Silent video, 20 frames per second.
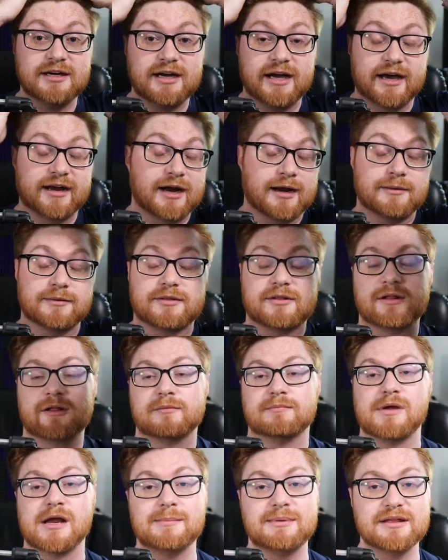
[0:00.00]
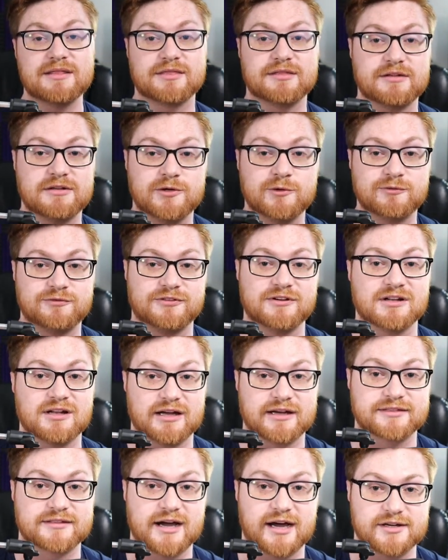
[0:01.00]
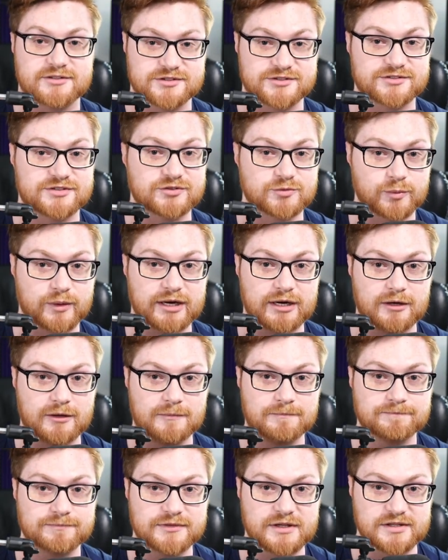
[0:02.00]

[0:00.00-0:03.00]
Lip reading: And maybe you feel like that just as well